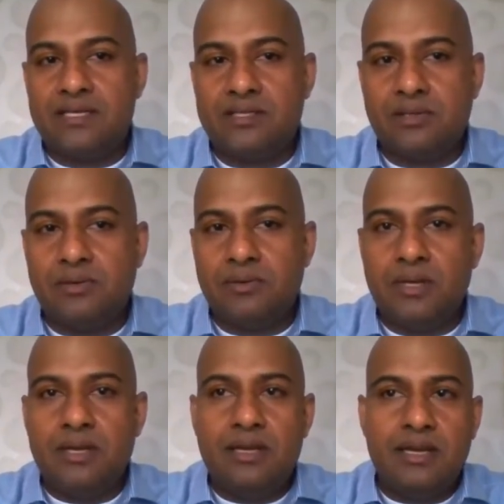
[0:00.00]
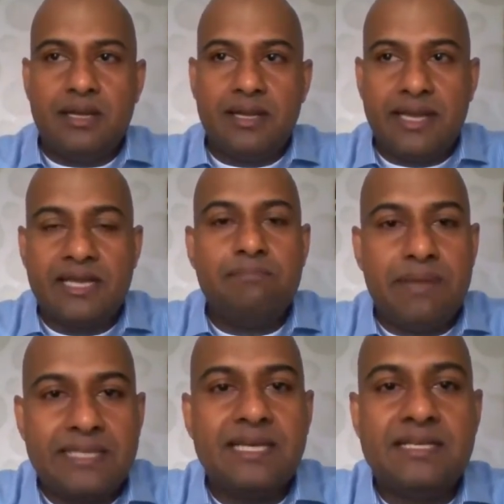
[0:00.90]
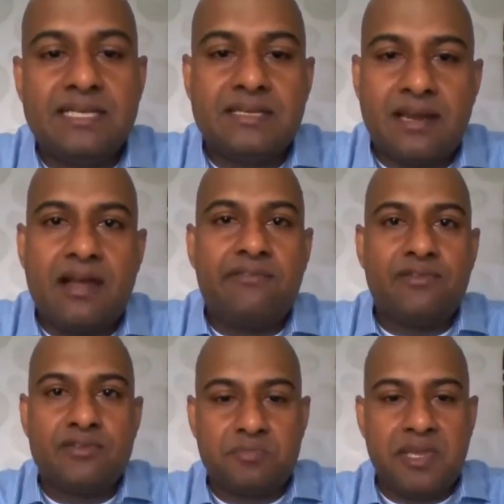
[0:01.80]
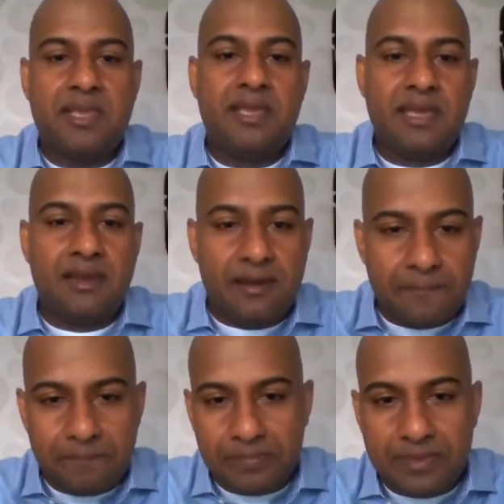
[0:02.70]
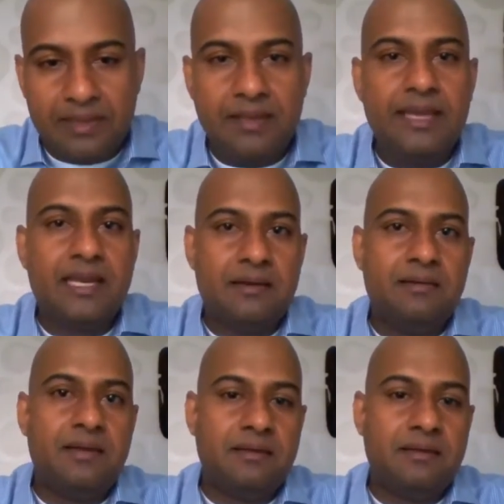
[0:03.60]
So get better at this craft of speaking and get it,